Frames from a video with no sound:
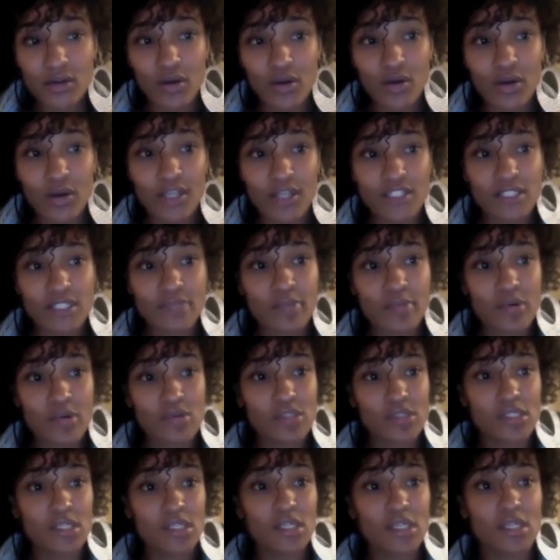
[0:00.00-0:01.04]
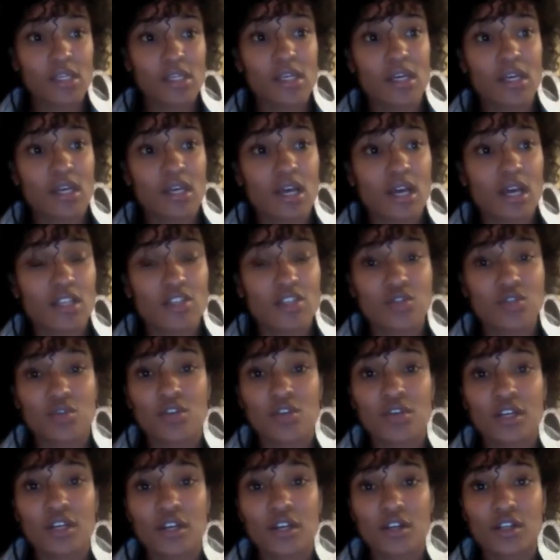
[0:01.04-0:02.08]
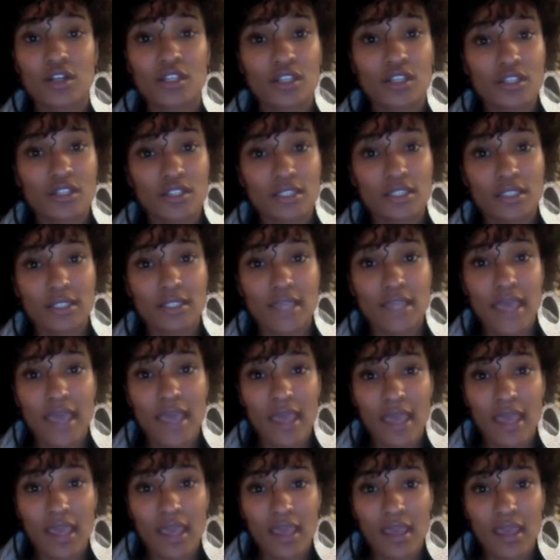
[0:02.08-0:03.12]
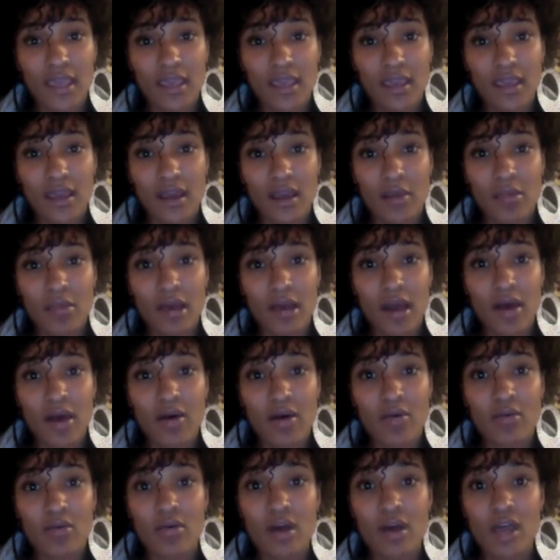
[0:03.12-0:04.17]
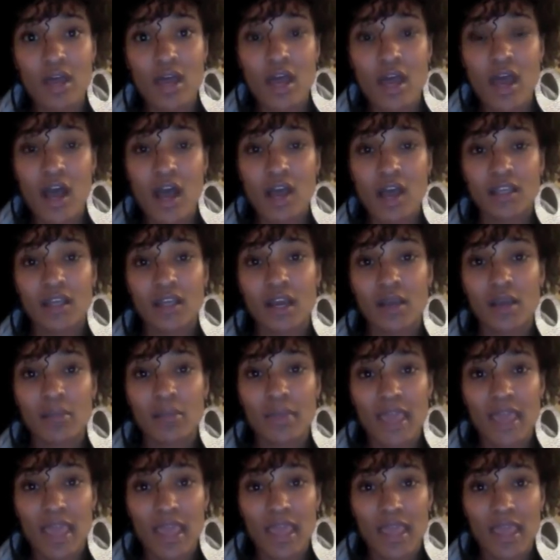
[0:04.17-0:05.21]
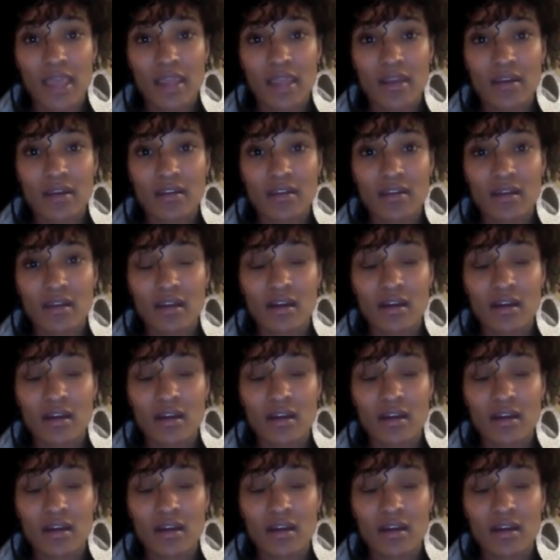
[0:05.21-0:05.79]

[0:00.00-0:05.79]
I just posted a story earlier today about a young man,